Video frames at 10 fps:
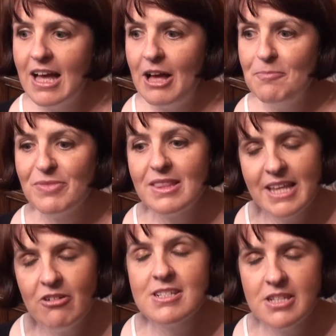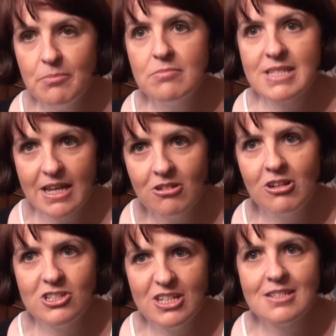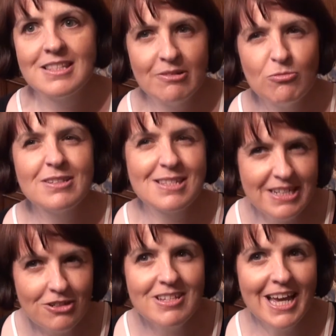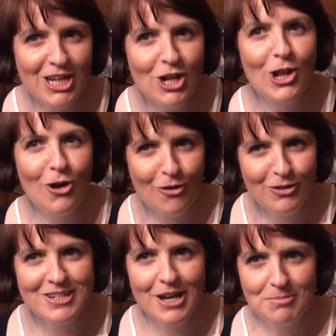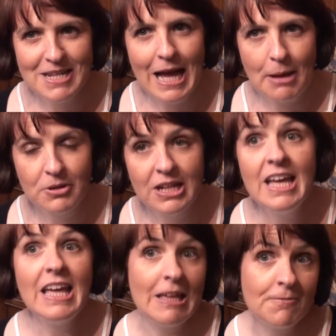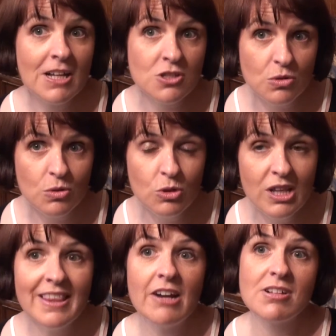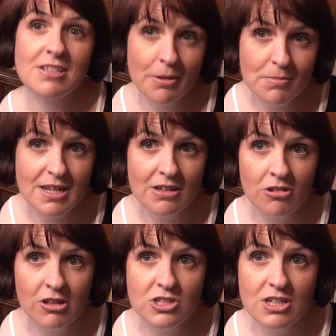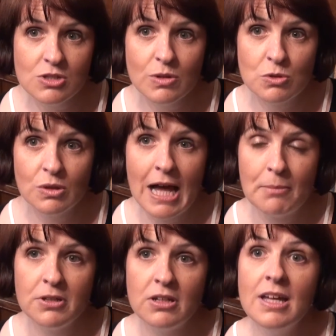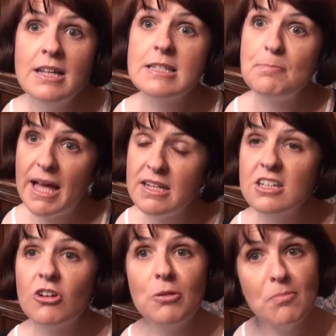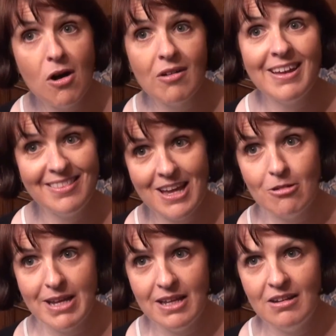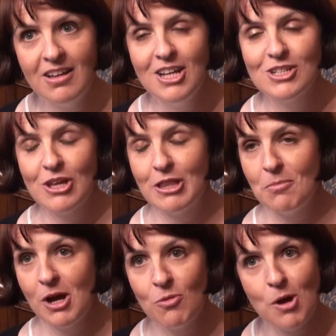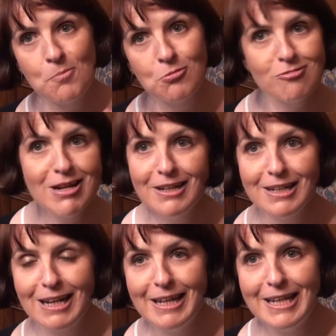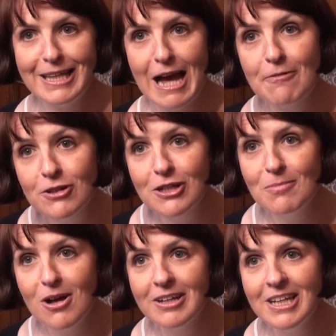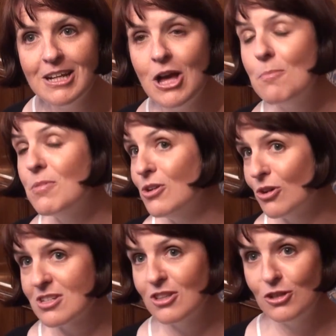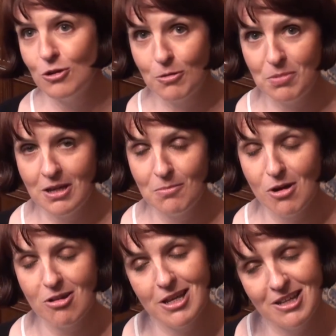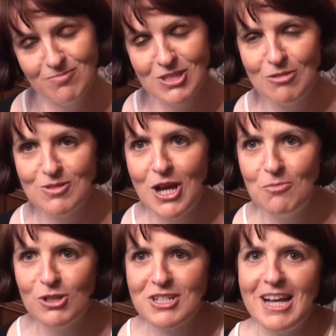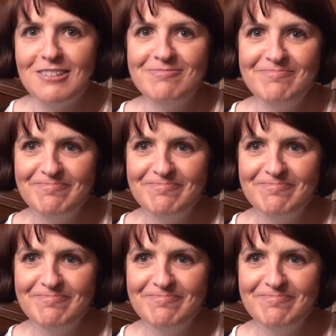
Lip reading: There are some technologies that will still take a long time to happen, if at all, and there are some technologies which will happen depending on the market they're in. So they might work brilliantly in the African market, but not in the European market. So time will tell.